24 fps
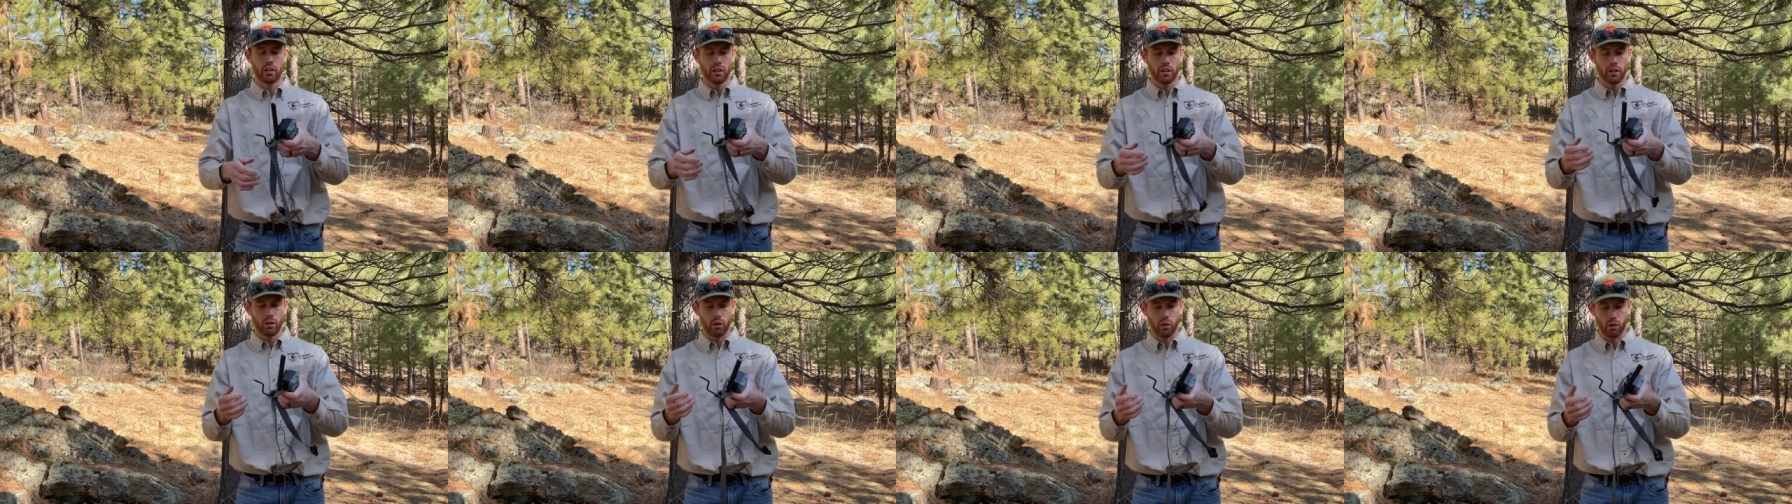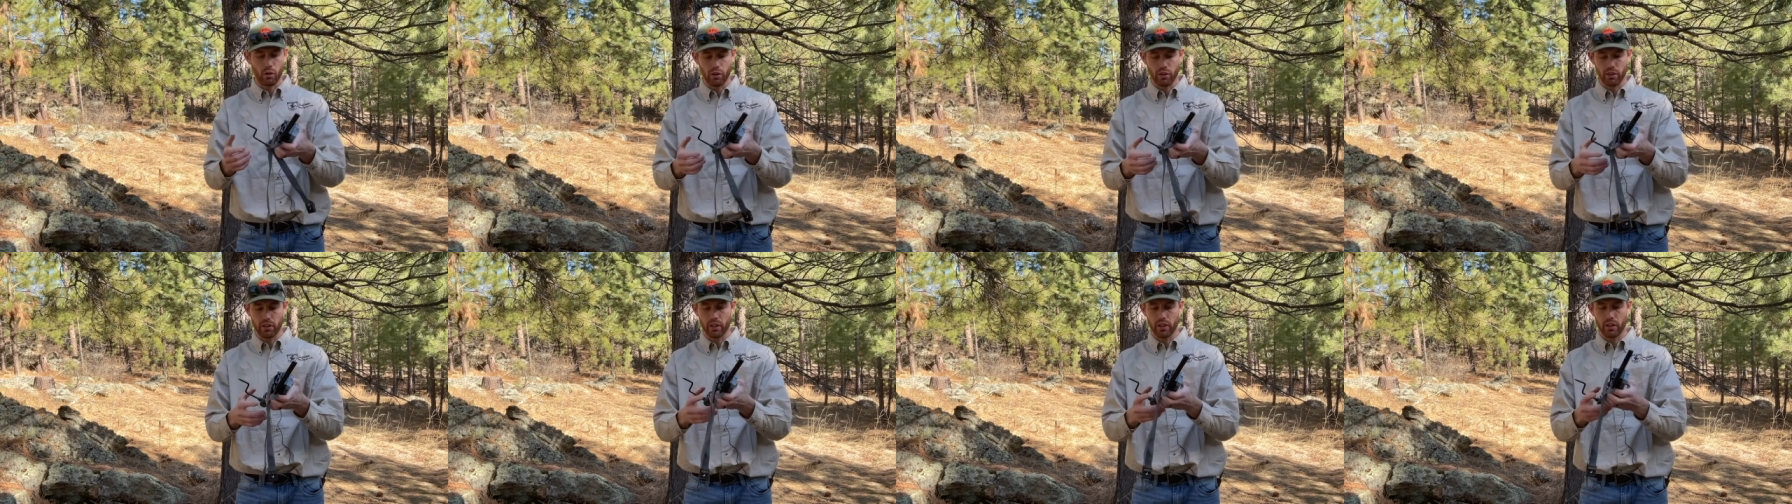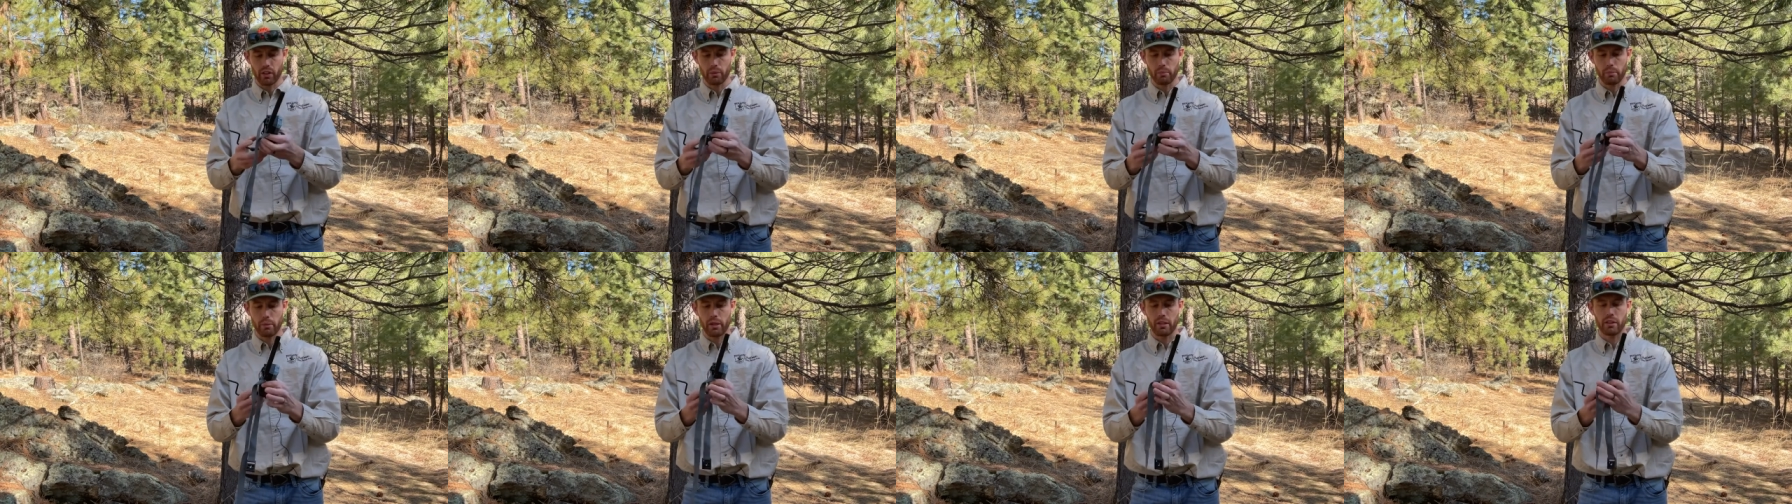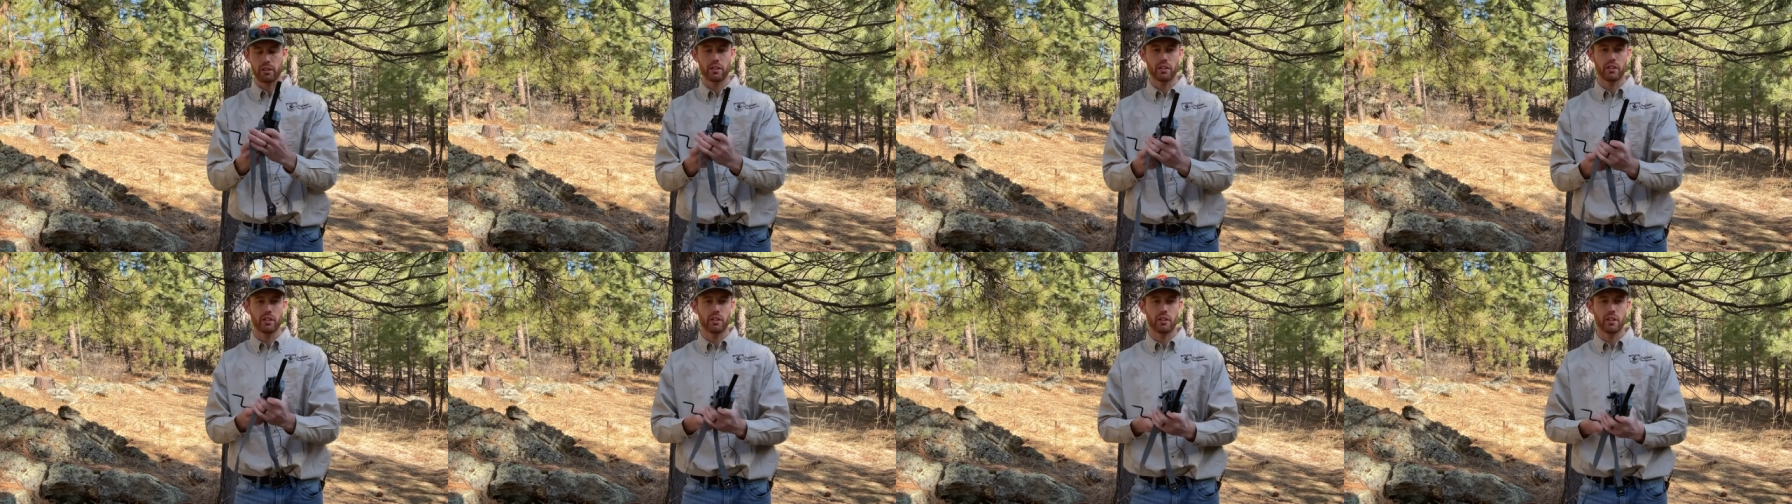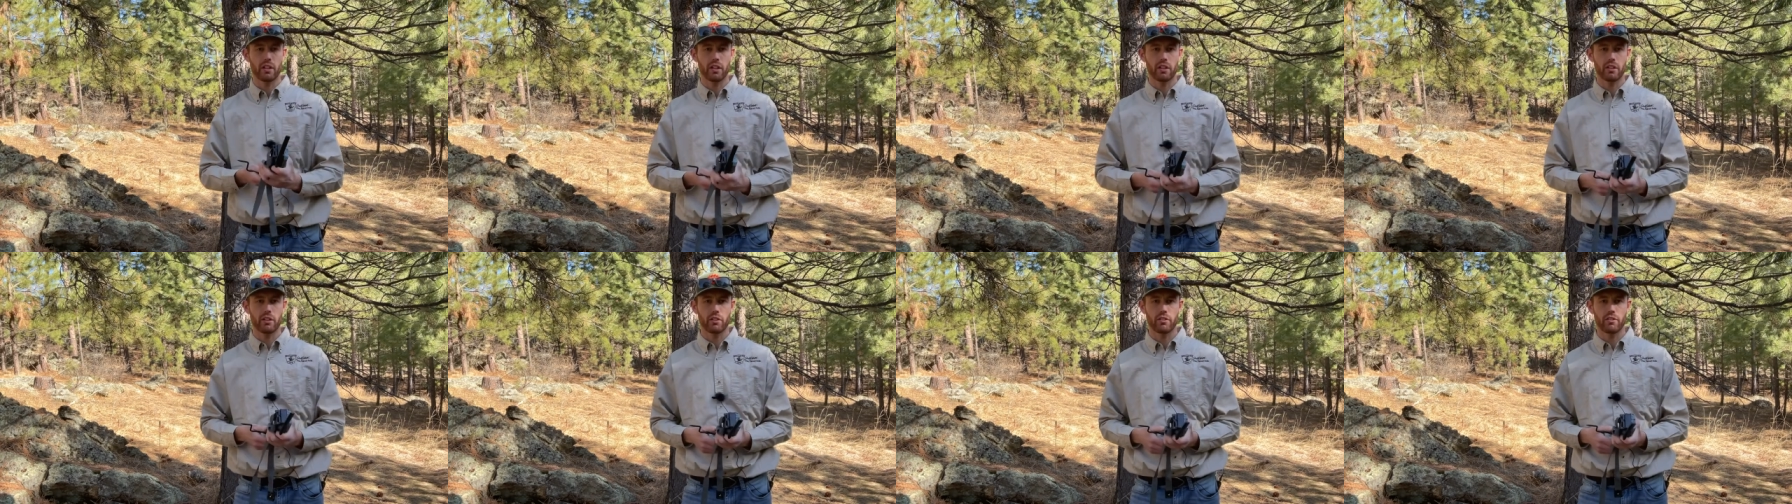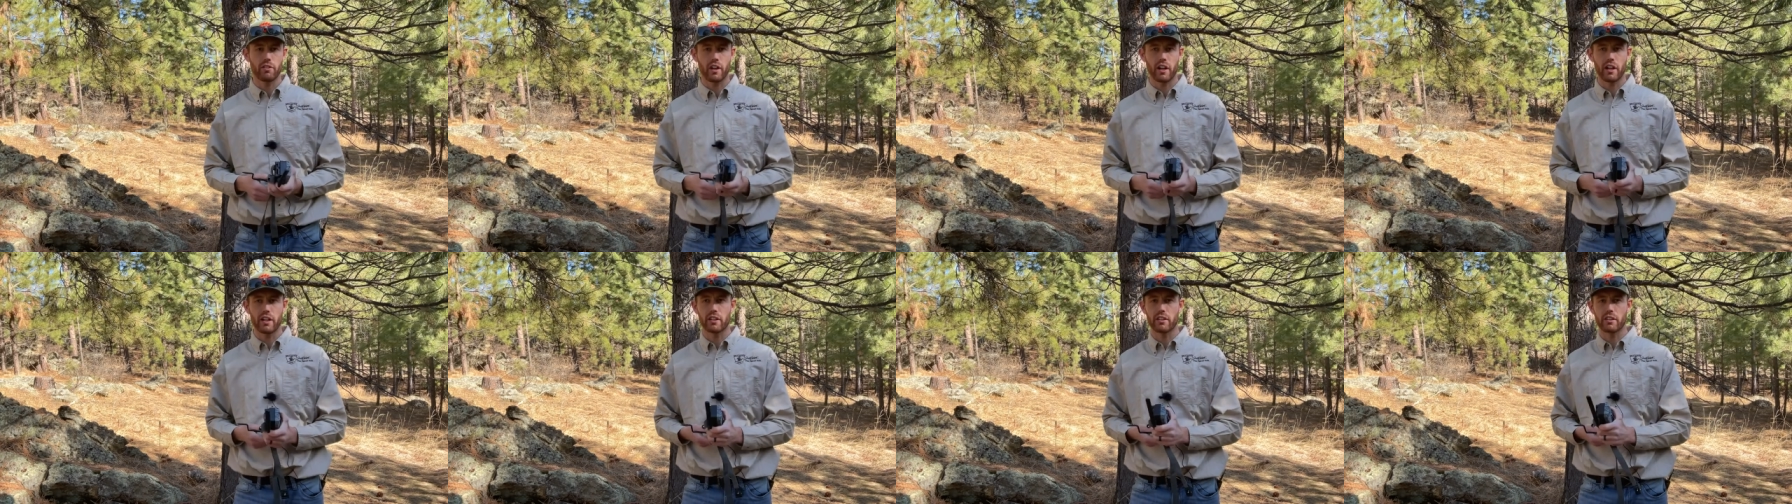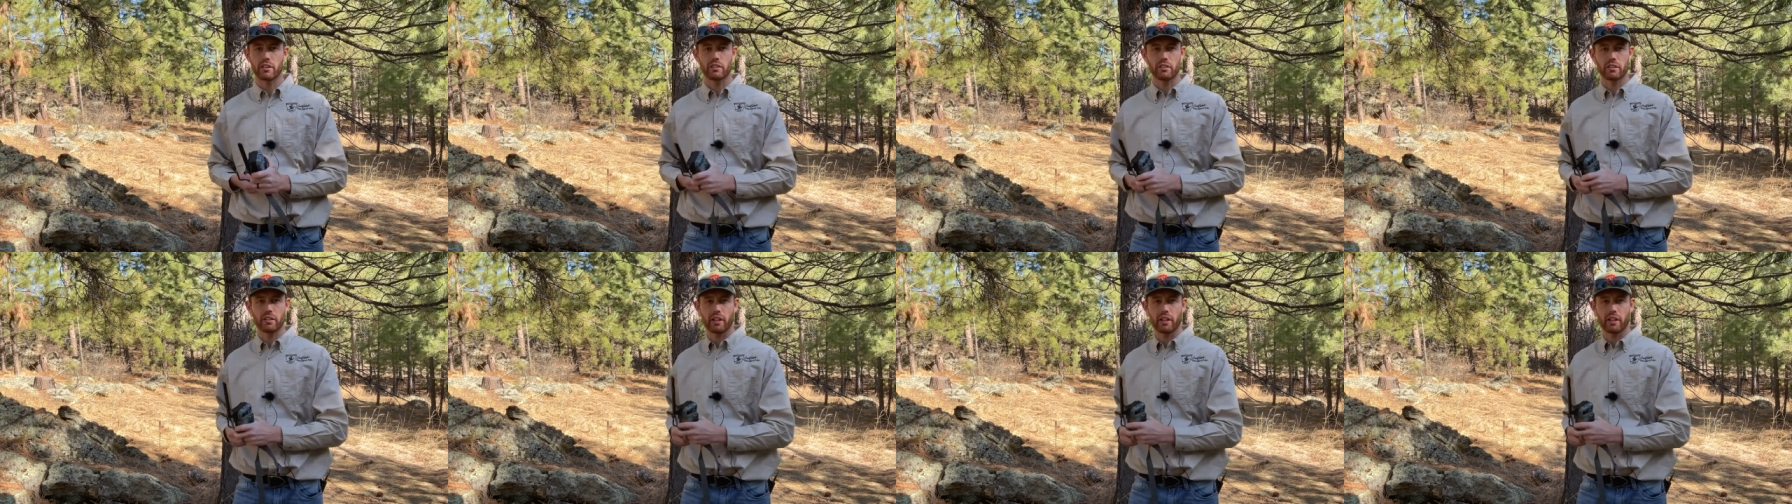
Or the other method that you'll find is